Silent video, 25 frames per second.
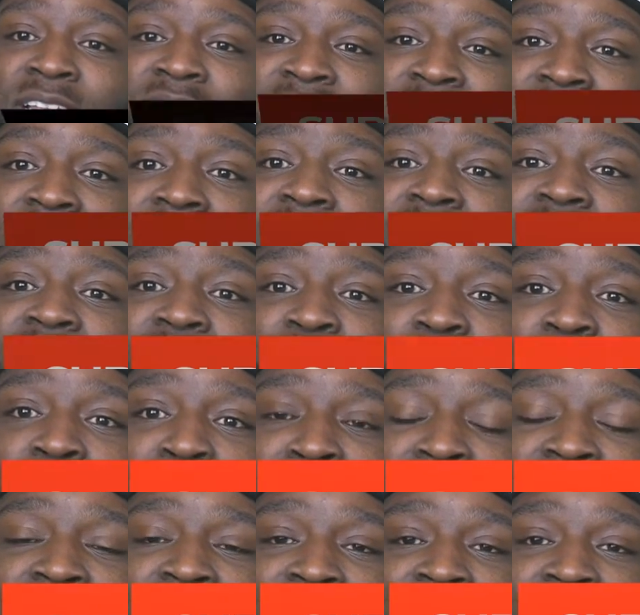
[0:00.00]
taxed would
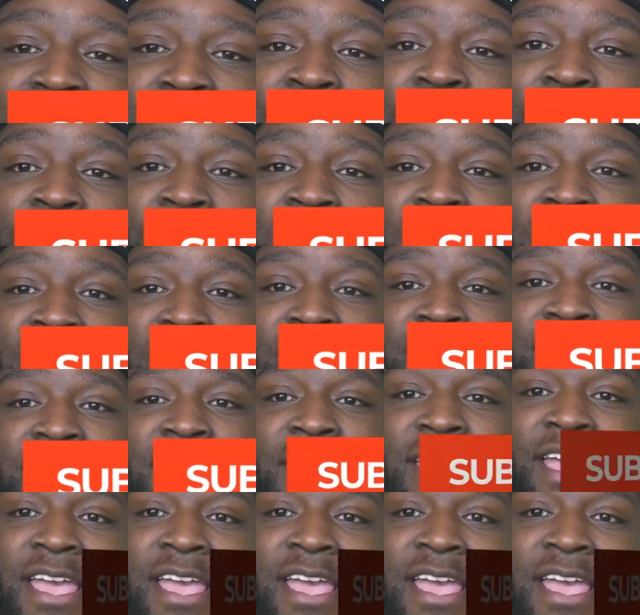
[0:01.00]
be to go ahead